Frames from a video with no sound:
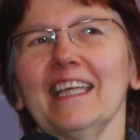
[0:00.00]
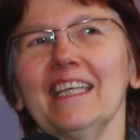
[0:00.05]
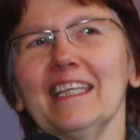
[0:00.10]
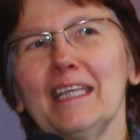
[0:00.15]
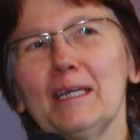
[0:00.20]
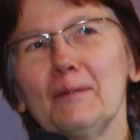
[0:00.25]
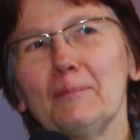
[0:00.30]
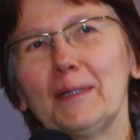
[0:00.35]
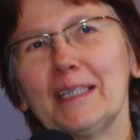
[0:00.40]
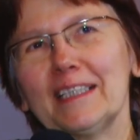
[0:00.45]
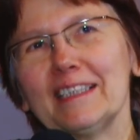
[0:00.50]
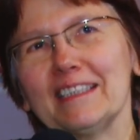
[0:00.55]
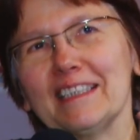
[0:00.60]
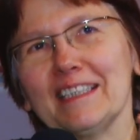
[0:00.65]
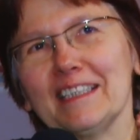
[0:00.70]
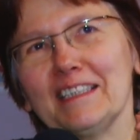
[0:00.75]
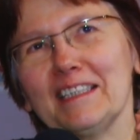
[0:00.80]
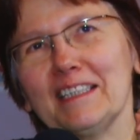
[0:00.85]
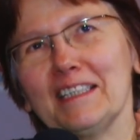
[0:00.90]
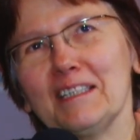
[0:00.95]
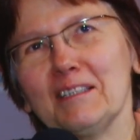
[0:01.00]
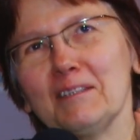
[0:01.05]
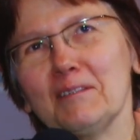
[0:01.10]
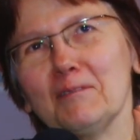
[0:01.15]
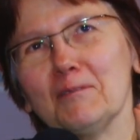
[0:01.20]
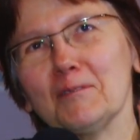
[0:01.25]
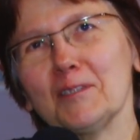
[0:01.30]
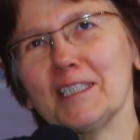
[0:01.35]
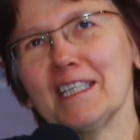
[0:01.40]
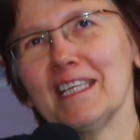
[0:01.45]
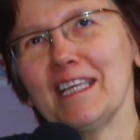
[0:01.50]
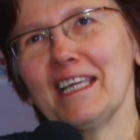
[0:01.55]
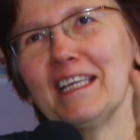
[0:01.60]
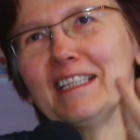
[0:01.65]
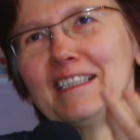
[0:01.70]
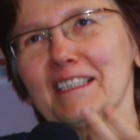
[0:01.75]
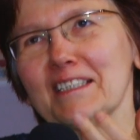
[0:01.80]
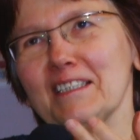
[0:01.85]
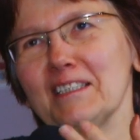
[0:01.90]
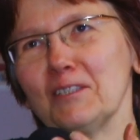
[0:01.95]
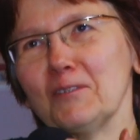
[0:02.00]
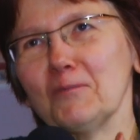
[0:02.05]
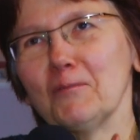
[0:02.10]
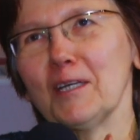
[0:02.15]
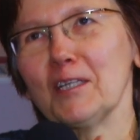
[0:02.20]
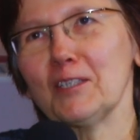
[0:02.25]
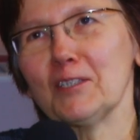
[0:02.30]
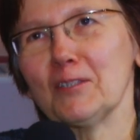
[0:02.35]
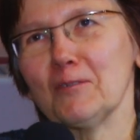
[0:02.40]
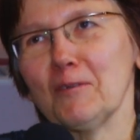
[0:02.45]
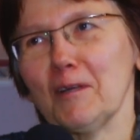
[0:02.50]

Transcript: Yeah, but you see, in the situation,